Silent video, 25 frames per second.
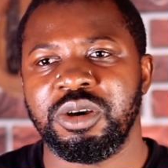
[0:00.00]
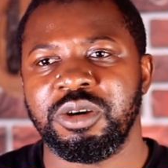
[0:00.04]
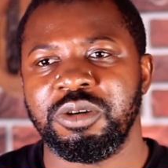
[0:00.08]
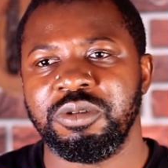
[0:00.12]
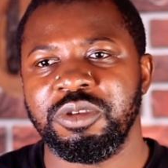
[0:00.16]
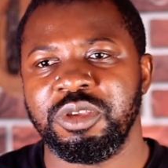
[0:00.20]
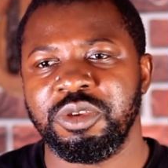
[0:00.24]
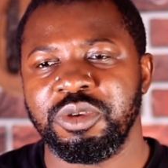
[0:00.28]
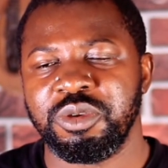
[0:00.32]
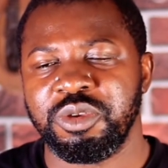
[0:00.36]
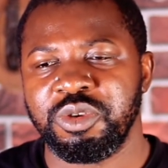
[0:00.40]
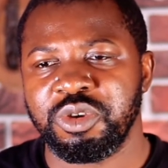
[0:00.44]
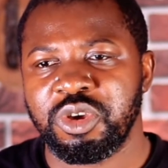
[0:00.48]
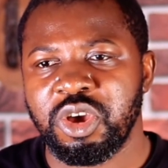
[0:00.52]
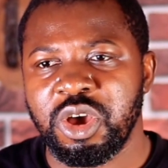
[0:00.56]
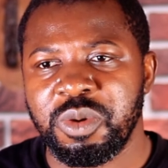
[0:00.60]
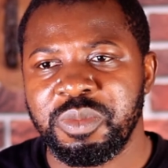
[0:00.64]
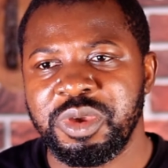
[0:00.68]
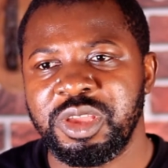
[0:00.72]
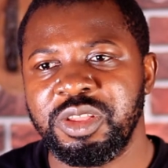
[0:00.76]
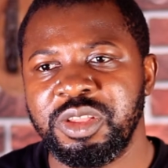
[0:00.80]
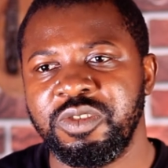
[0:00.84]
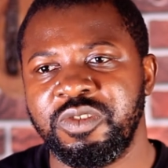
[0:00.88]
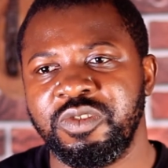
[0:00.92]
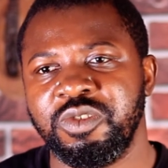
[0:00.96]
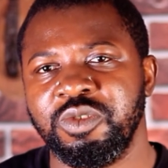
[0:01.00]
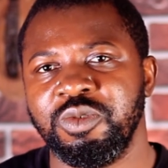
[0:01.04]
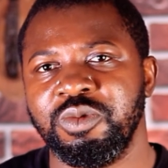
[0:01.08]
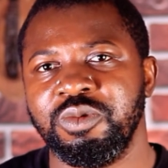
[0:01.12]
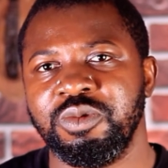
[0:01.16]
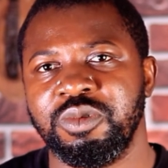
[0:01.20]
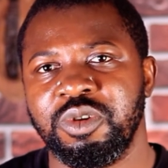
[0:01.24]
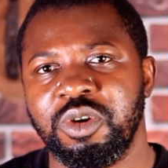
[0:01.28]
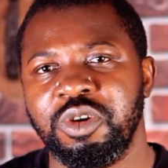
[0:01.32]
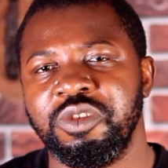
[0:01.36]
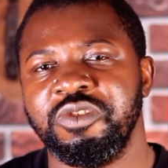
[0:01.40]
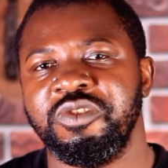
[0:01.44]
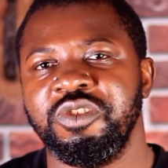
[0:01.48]
you come in to
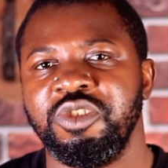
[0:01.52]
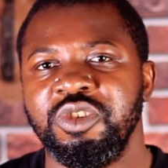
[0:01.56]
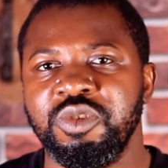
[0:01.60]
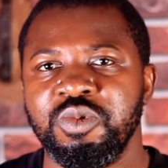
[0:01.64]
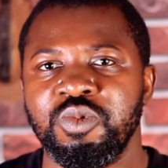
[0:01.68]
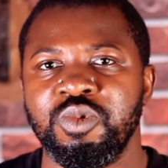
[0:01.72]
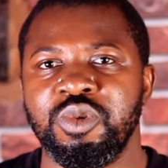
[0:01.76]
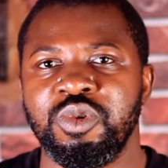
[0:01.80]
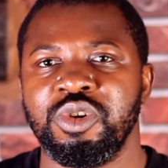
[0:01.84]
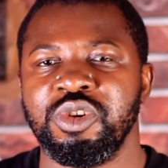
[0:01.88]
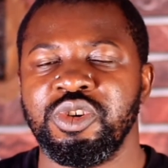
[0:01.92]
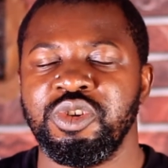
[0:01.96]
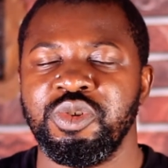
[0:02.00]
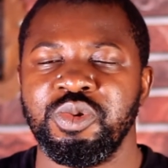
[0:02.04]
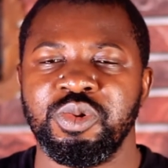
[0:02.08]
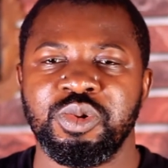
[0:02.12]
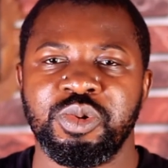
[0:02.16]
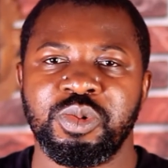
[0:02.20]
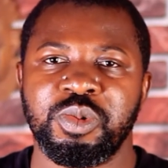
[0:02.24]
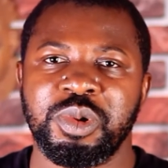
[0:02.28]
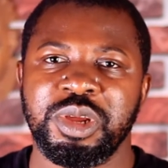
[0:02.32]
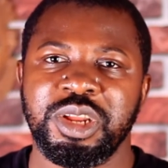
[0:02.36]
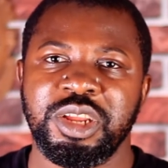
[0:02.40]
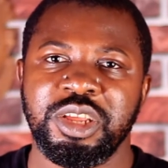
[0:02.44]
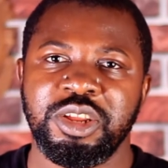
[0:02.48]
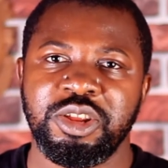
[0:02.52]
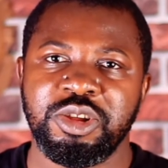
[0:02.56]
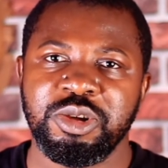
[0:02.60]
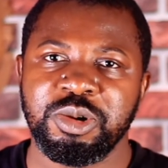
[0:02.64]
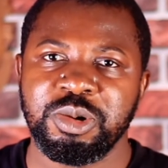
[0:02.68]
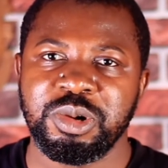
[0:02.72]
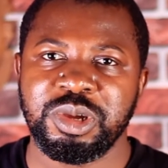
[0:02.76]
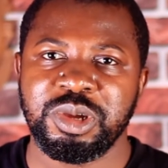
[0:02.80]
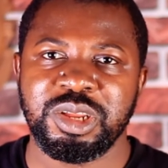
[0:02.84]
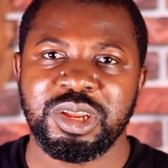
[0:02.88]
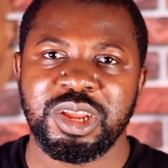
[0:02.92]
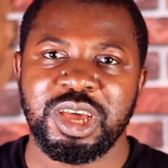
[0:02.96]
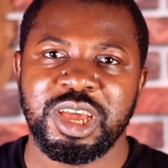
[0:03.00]
continue what you're already
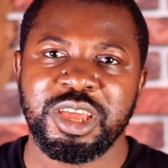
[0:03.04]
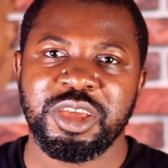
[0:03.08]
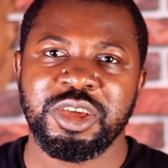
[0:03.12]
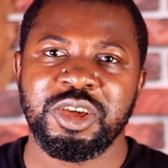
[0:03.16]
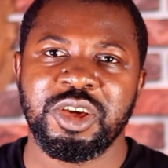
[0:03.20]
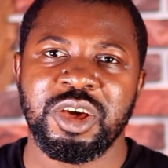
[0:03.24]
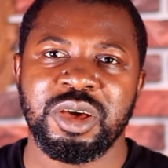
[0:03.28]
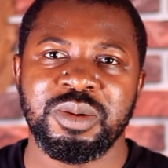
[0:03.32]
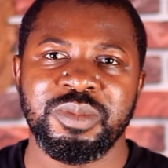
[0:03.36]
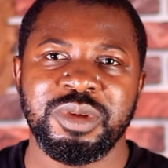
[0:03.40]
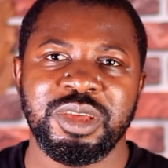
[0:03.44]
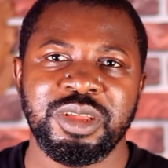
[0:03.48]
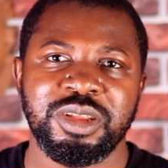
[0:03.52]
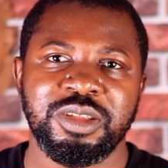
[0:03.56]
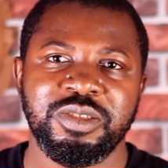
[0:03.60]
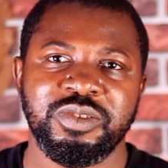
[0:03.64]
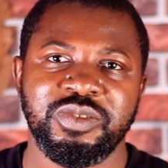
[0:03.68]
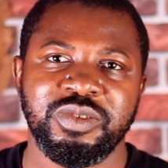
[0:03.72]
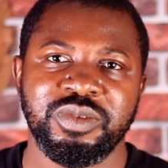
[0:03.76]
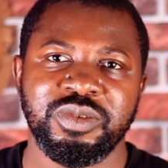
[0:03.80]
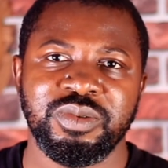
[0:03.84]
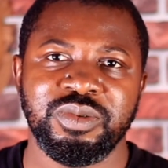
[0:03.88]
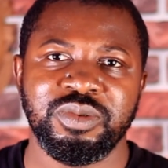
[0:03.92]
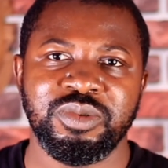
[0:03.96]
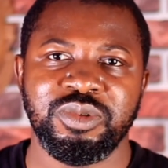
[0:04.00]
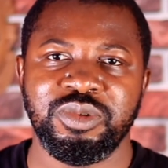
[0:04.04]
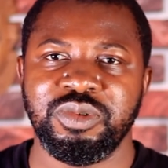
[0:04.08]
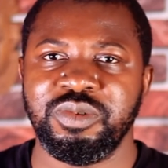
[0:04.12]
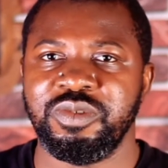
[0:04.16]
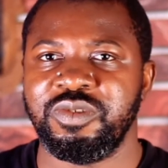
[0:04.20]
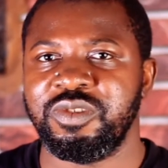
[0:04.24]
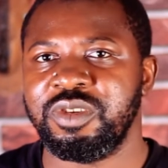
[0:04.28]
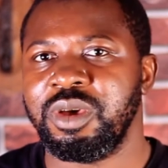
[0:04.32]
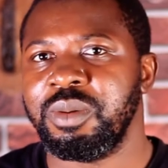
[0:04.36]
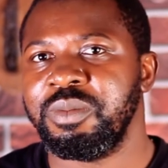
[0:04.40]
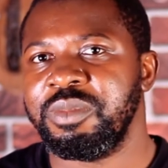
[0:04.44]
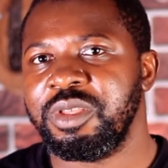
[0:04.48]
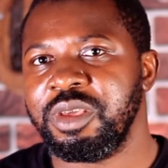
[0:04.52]
doing? Are you coming to do
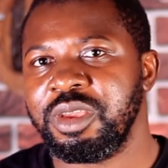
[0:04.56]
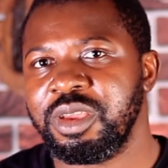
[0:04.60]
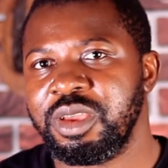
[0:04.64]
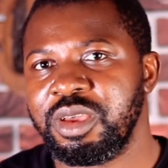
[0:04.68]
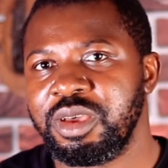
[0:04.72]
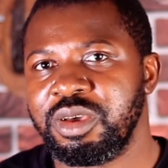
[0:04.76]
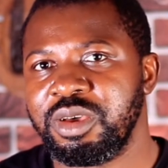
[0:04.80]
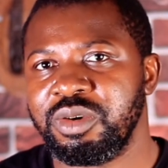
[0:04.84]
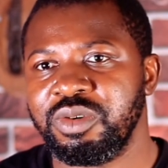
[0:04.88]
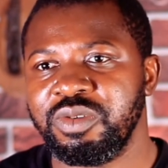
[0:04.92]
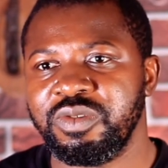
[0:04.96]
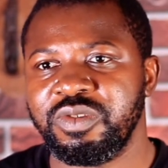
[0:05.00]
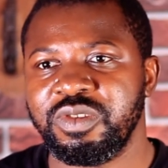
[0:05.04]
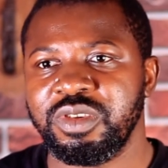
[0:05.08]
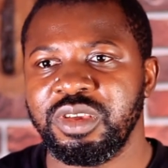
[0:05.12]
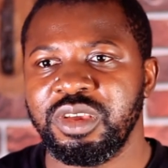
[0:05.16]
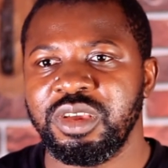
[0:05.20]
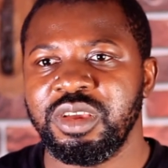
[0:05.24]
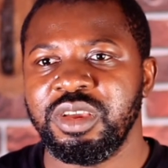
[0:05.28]
something else?